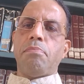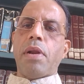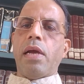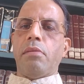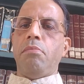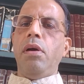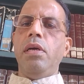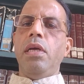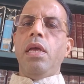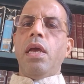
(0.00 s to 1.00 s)
pragma,
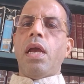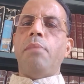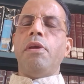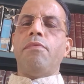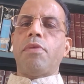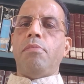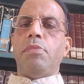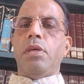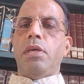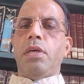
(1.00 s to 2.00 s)
coming from
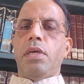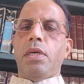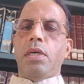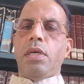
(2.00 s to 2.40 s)
the